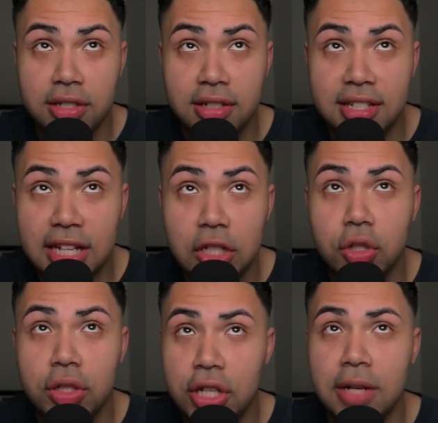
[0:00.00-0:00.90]
to
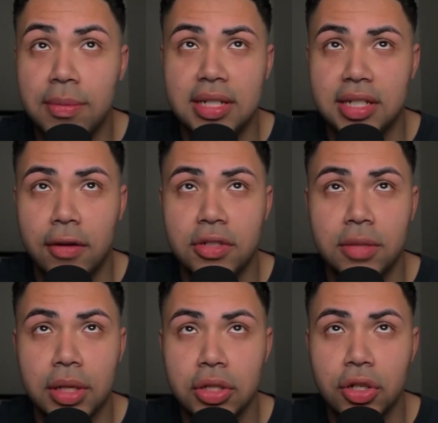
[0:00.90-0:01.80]
essentially check myself to
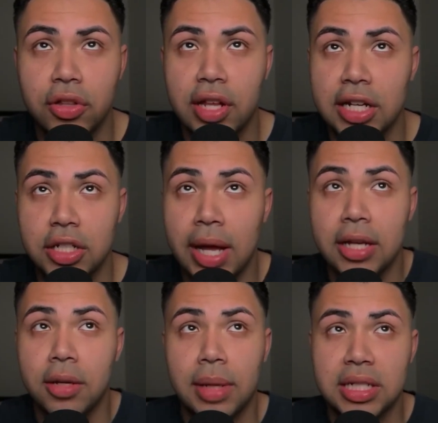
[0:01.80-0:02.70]
make sure that I don't
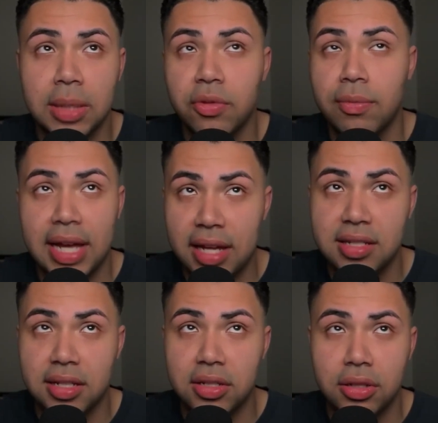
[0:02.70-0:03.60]
end up like some of my
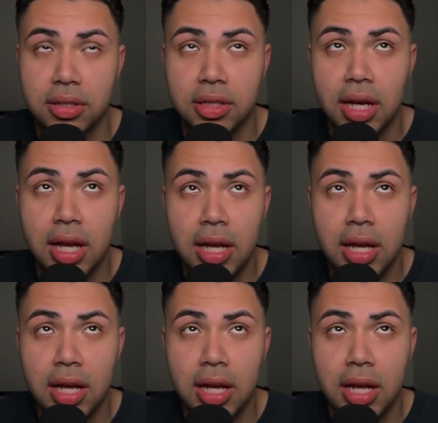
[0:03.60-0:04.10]
ancestors.